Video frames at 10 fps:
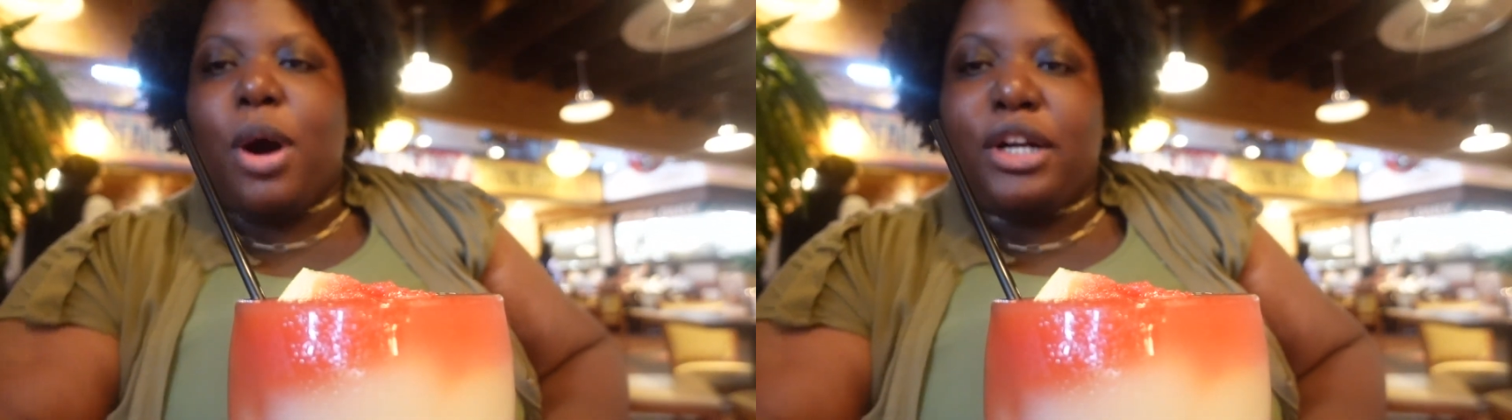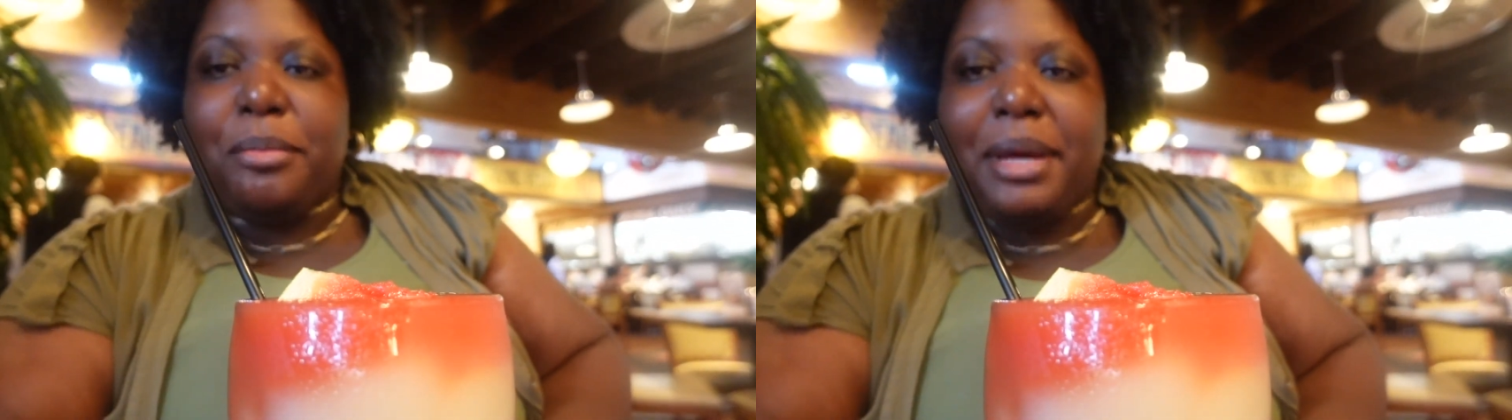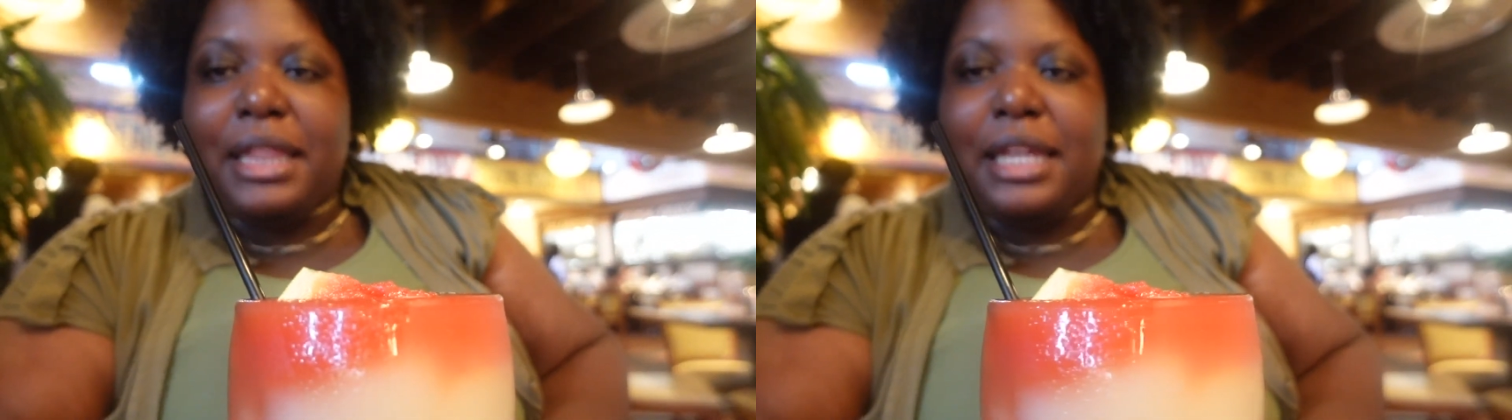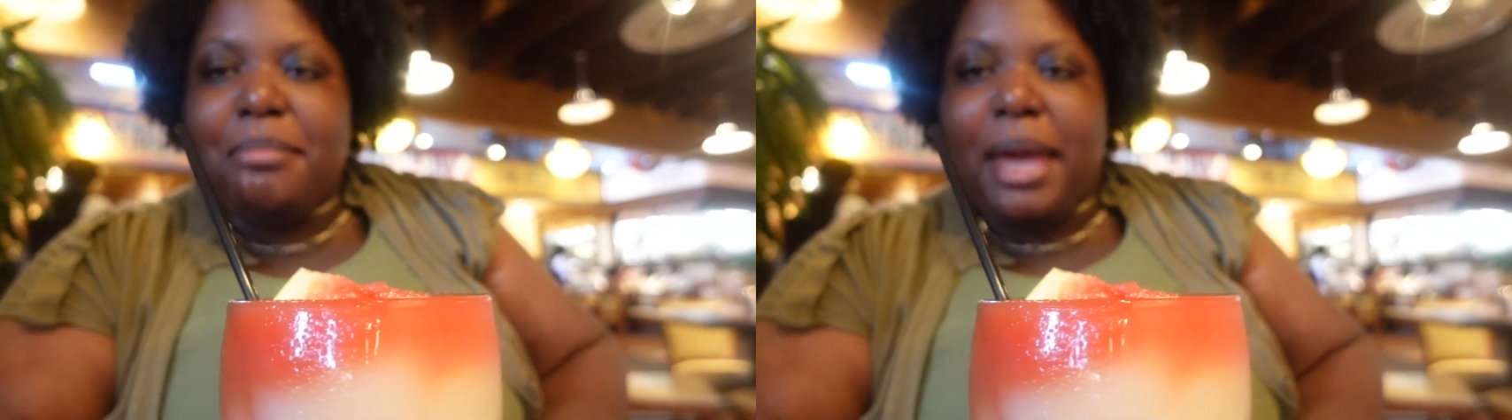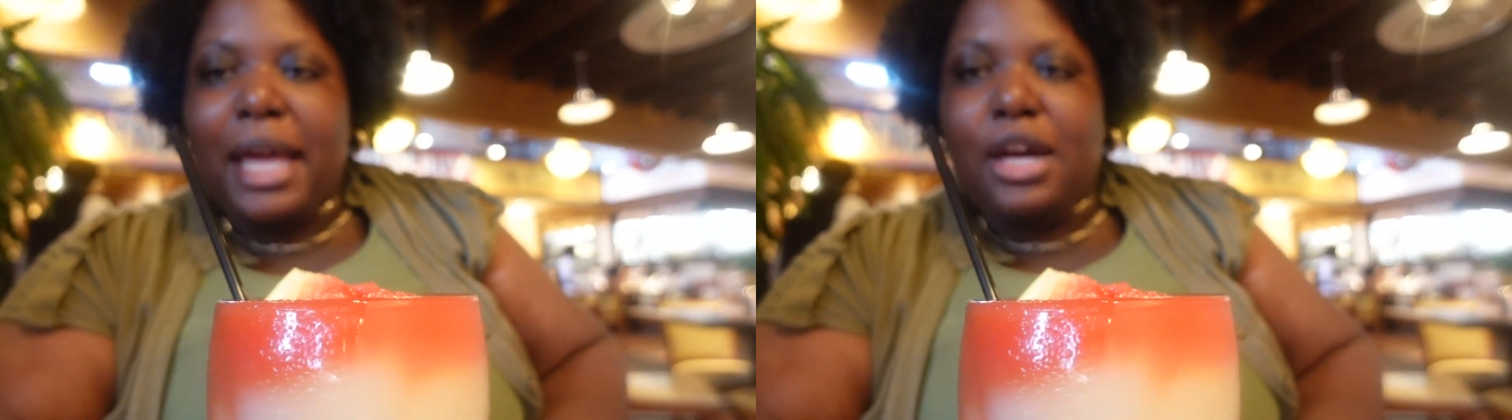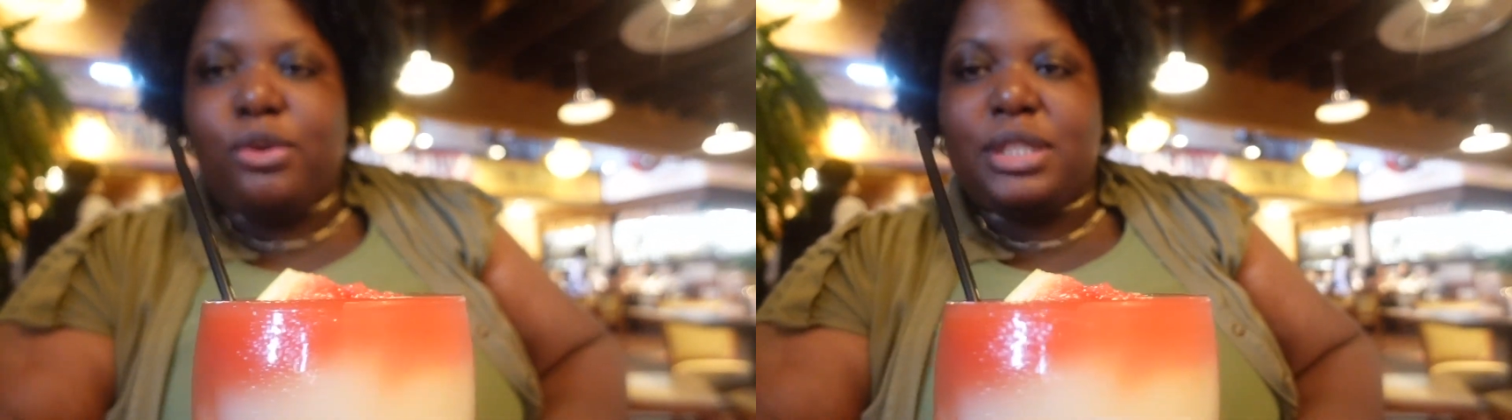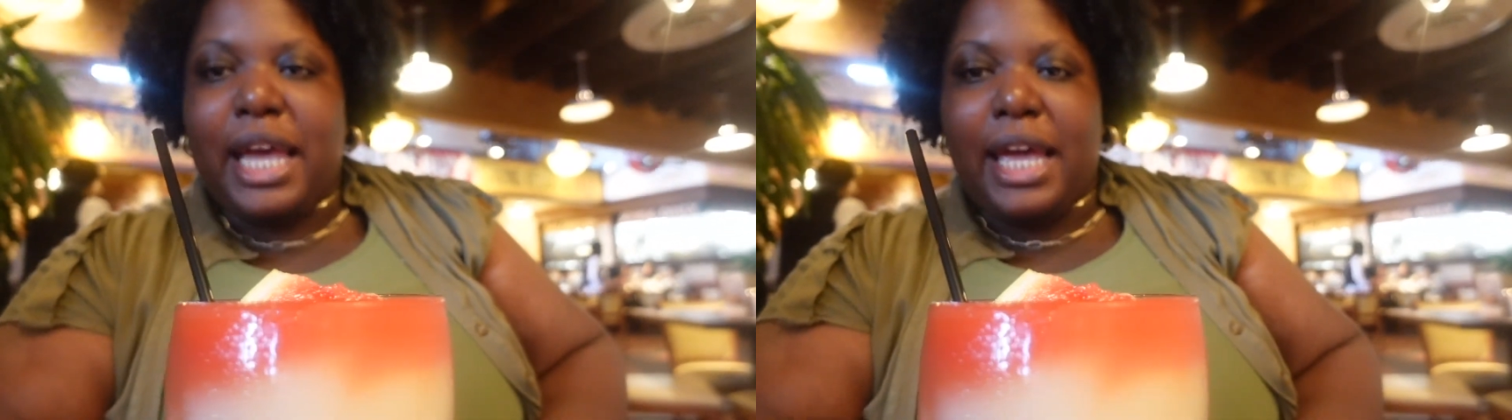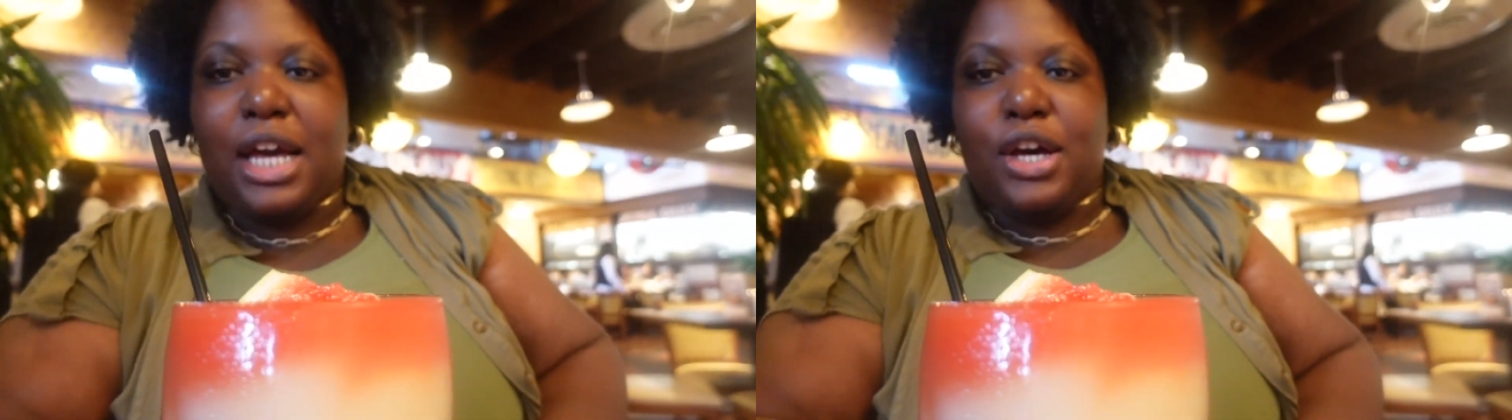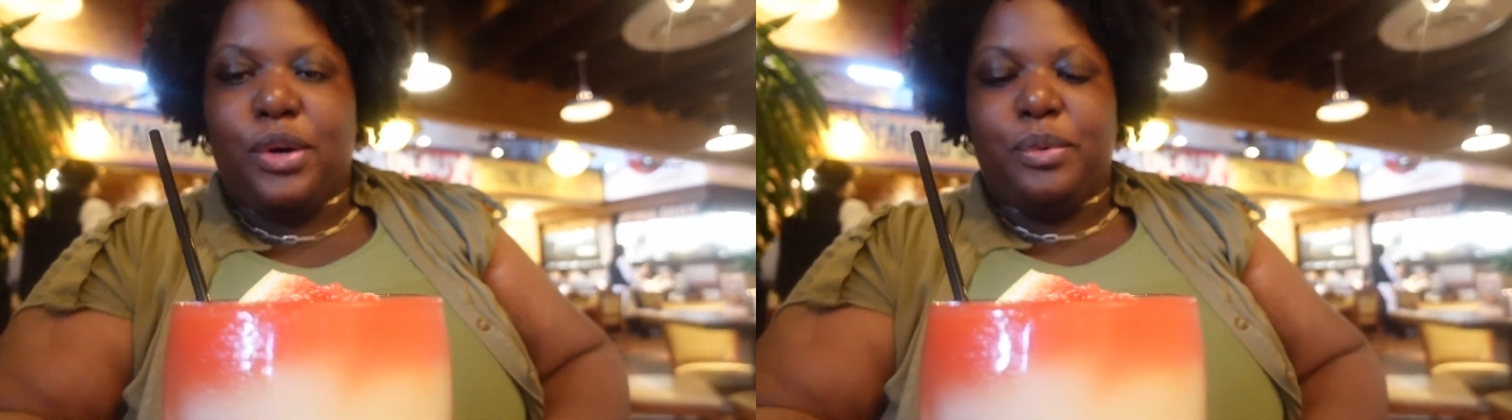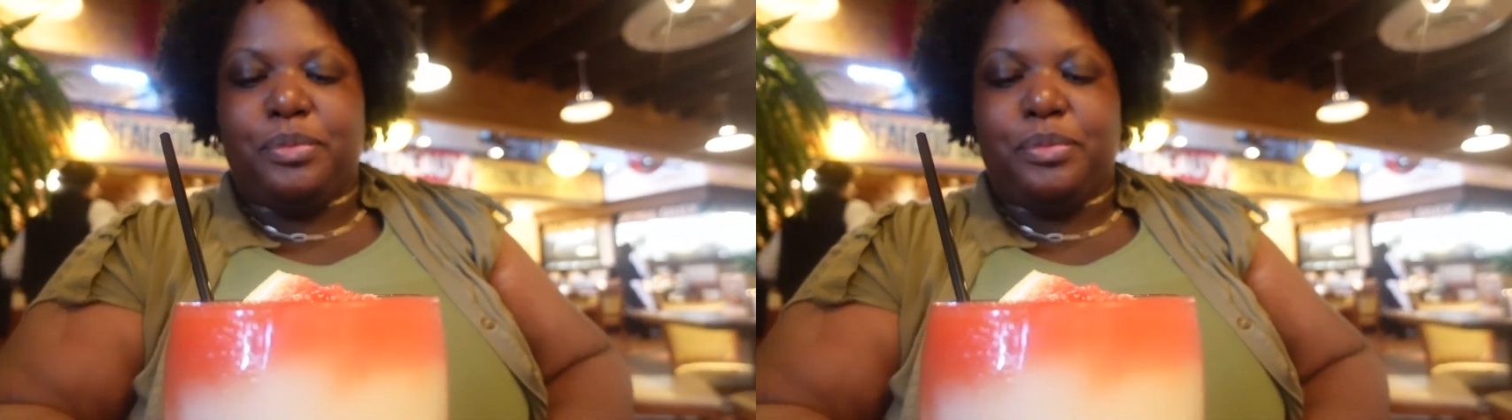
watermelon mango tango.